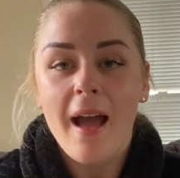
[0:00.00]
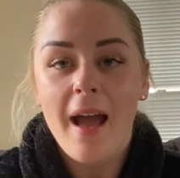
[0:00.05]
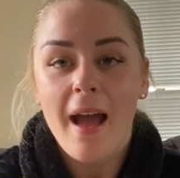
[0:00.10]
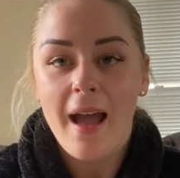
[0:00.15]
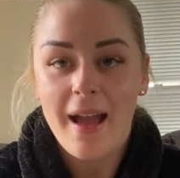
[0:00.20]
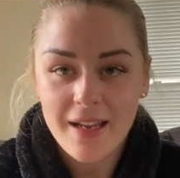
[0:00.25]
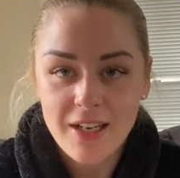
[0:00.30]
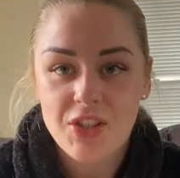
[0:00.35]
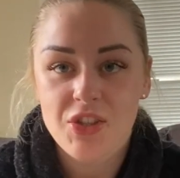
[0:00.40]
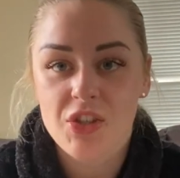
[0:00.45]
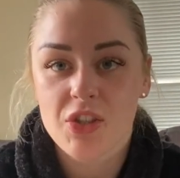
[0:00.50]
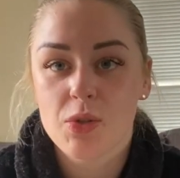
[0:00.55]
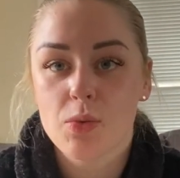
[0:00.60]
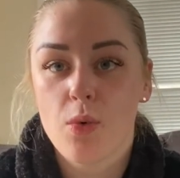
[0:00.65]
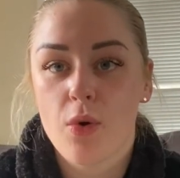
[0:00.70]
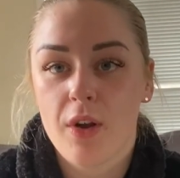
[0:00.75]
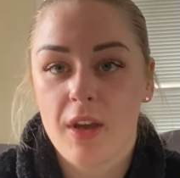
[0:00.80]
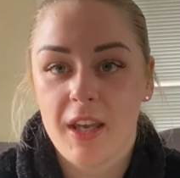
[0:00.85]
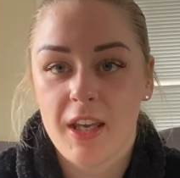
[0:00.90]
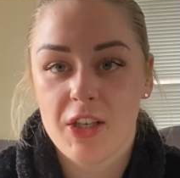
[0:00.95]
anxious
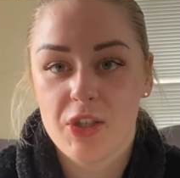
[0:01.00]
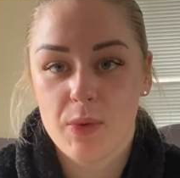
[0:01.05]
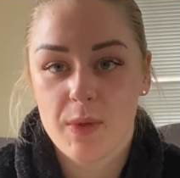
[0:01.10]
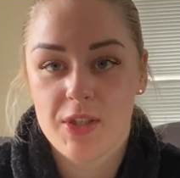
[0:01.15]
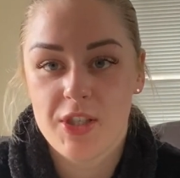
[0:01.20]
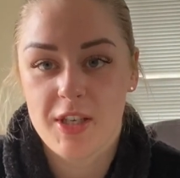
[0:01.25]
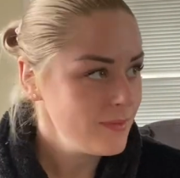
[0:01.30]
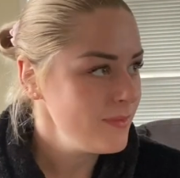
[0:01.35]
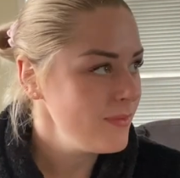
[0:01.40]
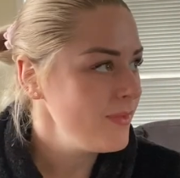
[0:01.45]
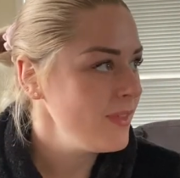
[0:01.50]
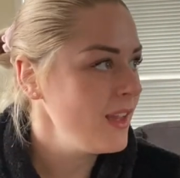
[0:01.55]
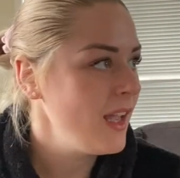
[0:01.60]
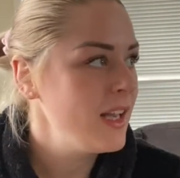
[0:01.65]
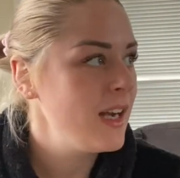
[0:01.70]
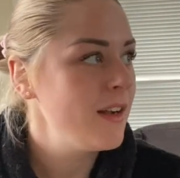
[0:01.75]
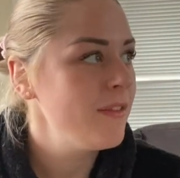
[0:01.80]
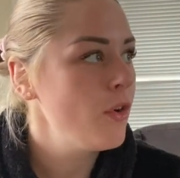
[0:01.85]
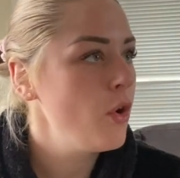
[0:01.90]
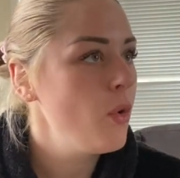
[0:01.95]
walking into a gym.
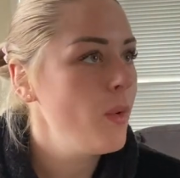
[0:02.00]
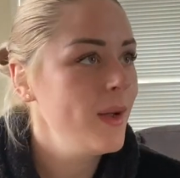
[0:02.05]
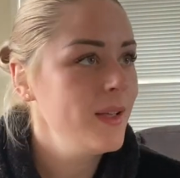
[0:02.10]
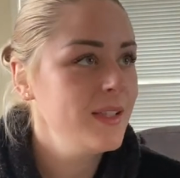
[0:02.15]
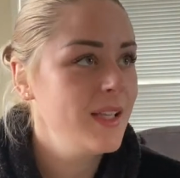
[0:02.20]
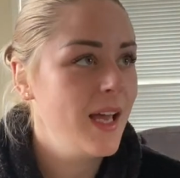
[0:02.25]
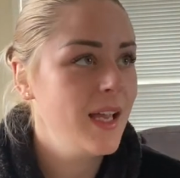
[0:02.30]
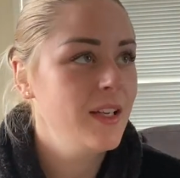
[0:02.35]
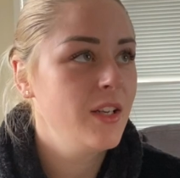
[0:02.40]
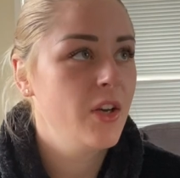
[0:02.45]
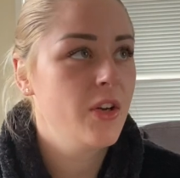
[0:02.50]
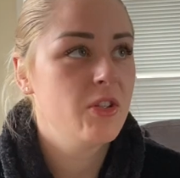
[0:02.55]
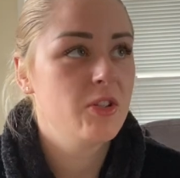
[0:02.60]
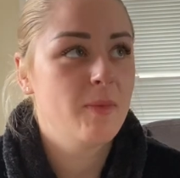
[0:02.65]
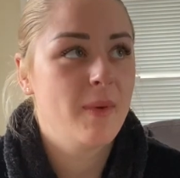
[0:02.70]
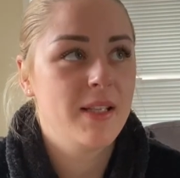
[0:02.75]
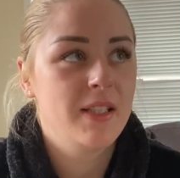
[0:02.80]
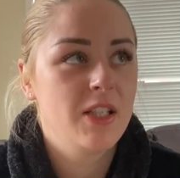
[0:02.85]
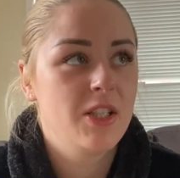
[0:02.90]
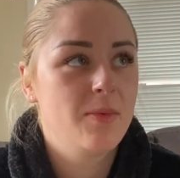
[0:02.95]
And I've always had girls
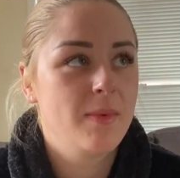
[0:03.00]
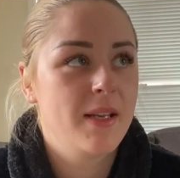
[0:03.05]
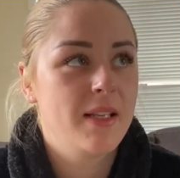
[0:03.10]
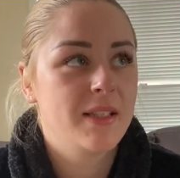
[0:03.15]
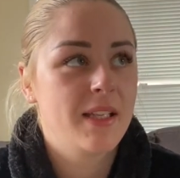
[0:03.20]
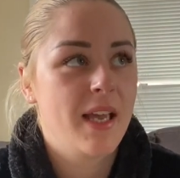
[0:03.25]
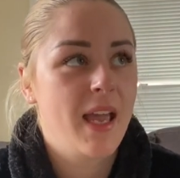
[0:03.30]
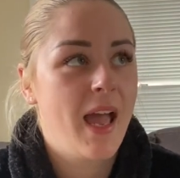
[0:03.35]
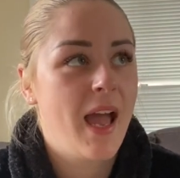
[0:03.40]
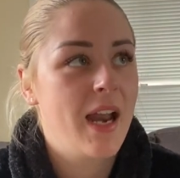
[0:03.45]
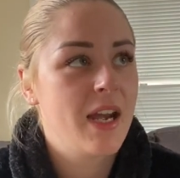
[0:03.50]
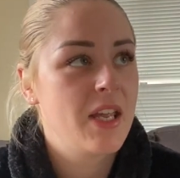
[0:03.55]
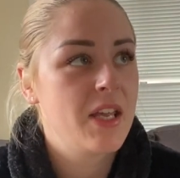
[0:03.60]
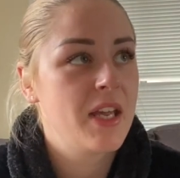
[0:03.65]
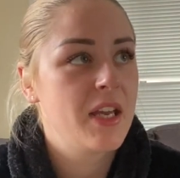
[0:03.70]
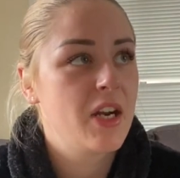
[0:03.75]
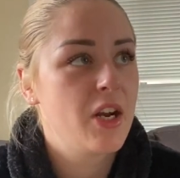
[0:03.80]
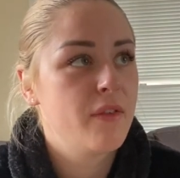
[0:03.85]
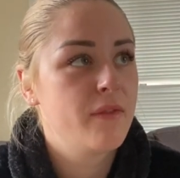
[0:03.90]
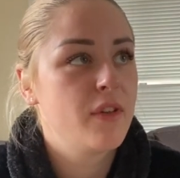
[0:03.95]
message me and say, how do you
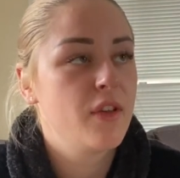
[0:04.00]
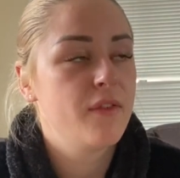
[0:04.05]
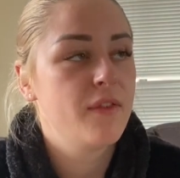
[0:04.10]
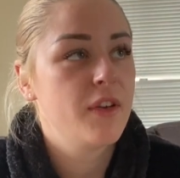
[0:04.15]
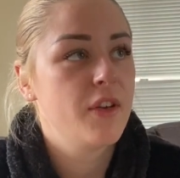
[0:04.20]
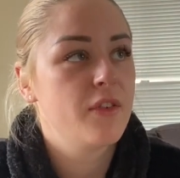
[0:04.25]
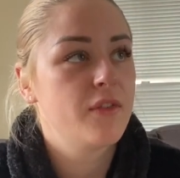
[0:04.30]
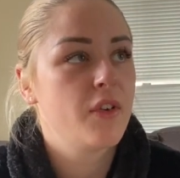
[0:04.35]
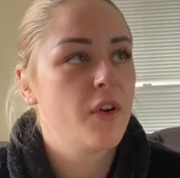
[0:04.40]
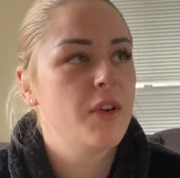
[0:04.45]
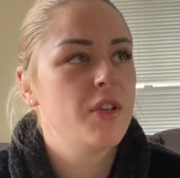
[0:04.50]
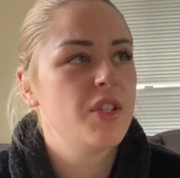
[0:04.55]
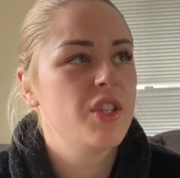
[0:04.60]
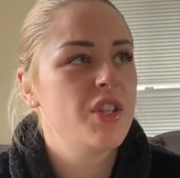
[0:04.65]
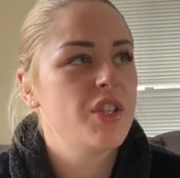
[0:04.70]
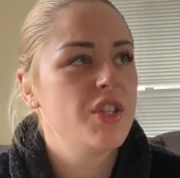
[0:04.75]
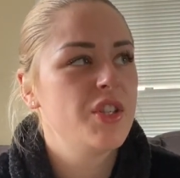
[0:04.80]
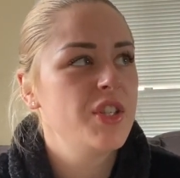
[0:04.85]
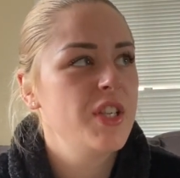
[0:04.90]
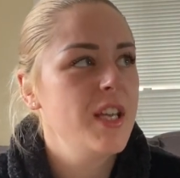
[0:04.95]
get over your fear of going to
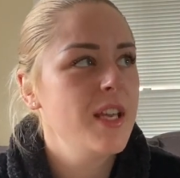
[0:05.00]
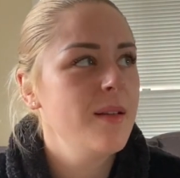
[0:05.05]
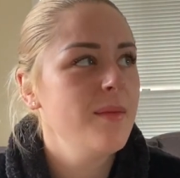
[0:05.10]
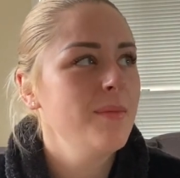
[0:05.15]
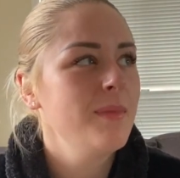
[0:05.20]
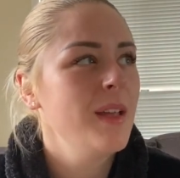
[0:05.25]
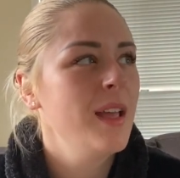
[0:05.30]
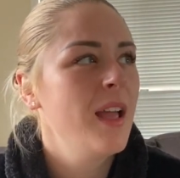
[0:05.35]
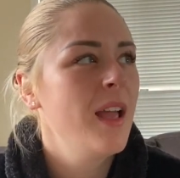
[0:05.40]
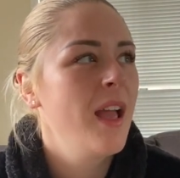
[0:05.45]
the gym?